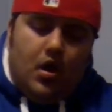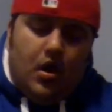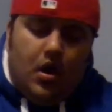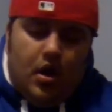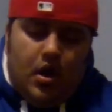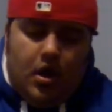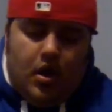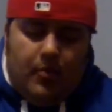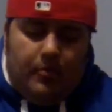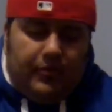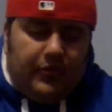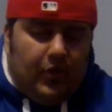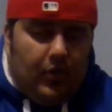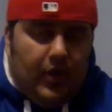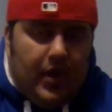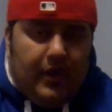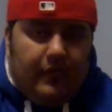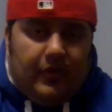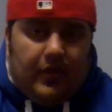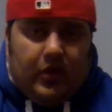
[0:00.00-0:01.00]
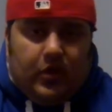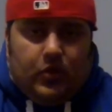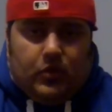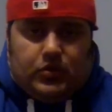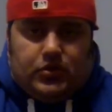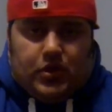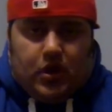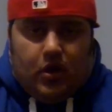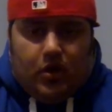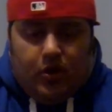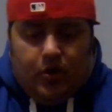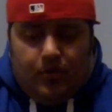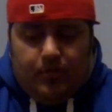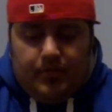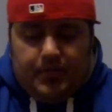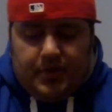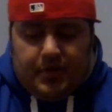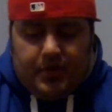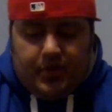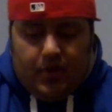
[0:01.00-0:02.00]
Don't have a huge arm,
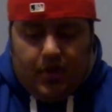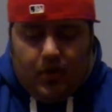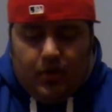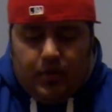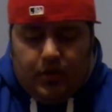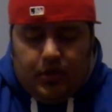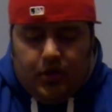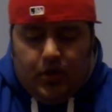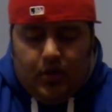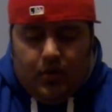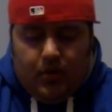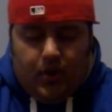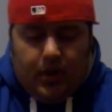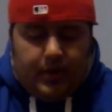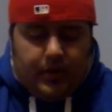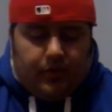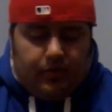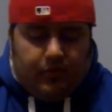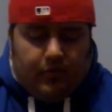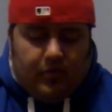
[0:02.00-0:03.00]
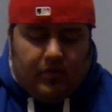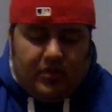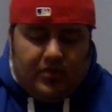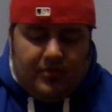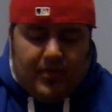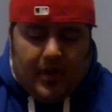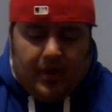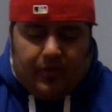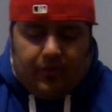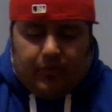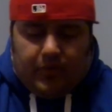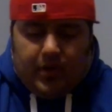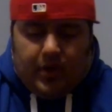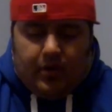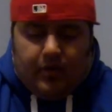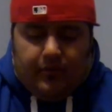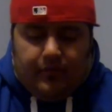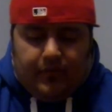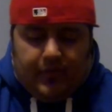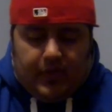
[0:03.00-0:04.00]
so I can throw these about
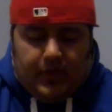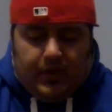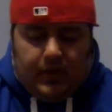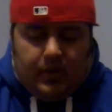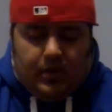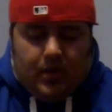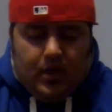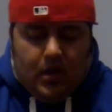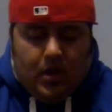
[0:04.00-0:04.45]
300 feet.